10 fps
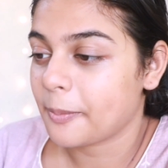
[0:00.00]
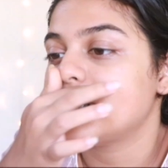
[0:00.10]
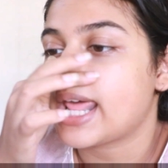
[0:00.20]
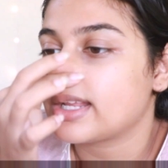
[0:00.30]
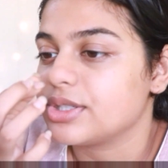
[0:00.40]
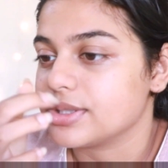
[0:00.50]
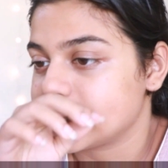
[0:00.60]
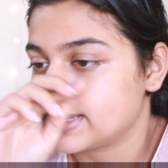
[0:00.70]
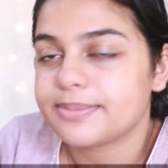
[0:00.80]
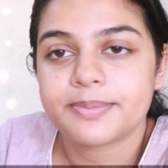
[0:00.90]
Directions:
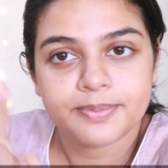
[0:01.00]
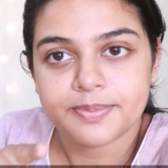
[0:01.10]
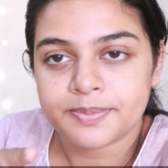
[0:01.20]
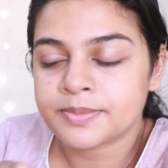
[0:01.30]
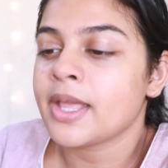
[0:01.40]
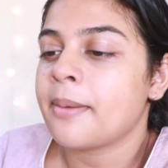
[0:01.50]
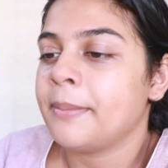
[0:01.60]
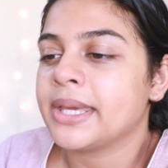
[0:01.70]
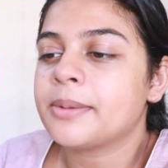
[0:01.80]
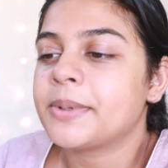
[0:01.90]

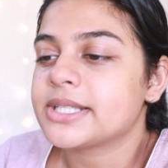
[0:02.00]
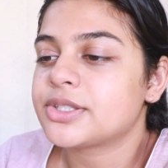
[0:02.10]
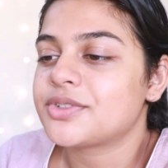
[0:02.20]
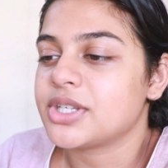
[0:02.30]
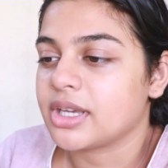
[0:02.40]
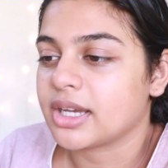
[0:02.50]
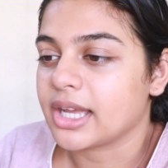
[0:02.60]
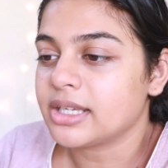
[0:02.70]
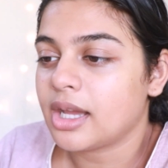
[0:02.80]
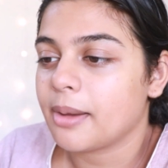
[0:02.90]
make a paste of
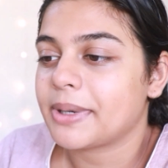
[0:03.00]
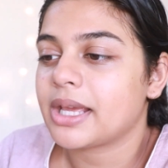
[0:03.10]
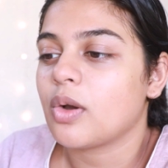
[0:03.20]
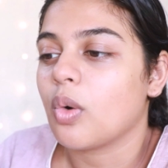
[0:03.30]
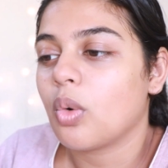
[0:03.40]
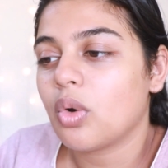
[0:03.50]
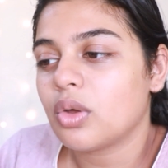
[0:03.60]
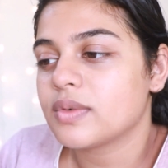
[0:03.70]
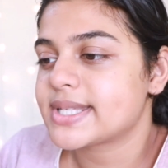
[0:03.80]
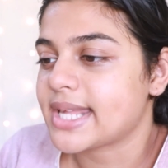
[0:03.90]
Shikakai, apply all
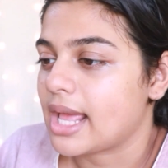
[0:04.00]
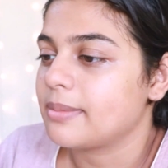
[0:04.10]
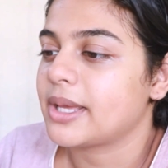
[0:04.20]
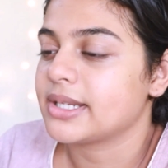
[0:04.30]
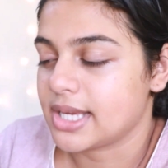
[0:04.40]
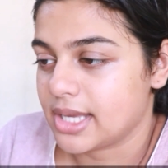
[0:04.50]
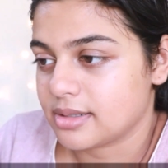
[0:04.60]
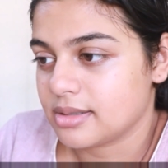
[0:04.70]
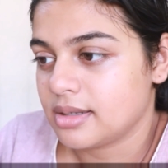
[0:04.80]
over scalp and hair.